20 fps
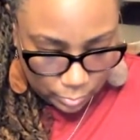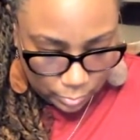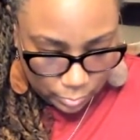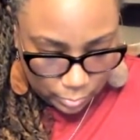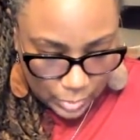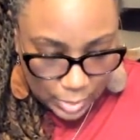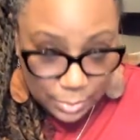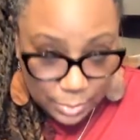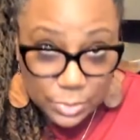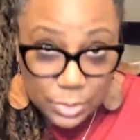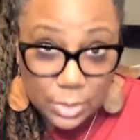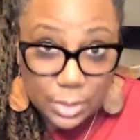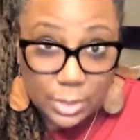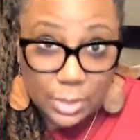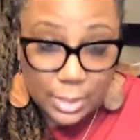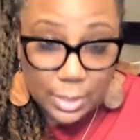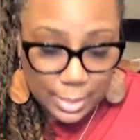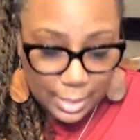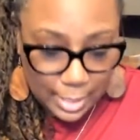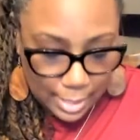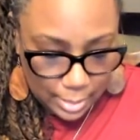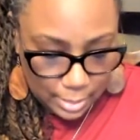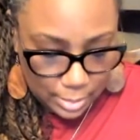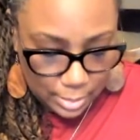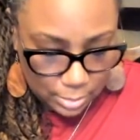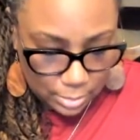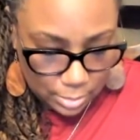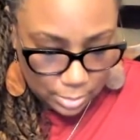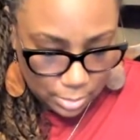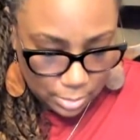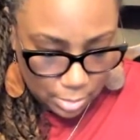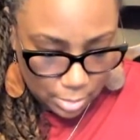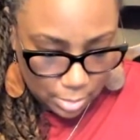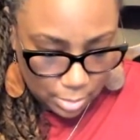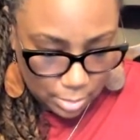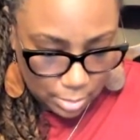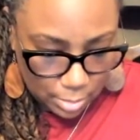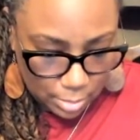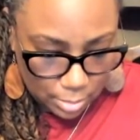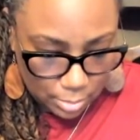I'm just going to guide this
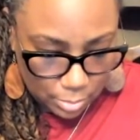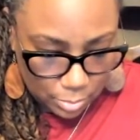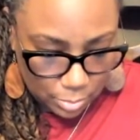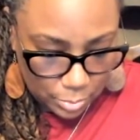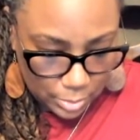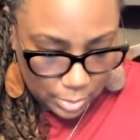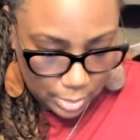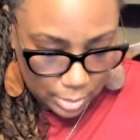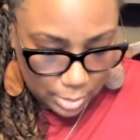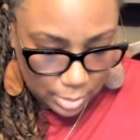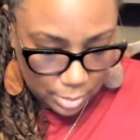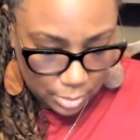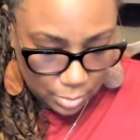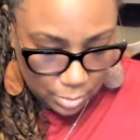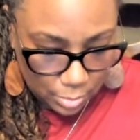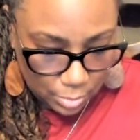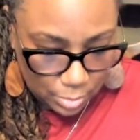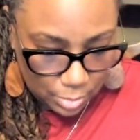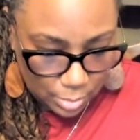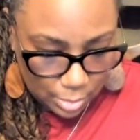along a little bit here.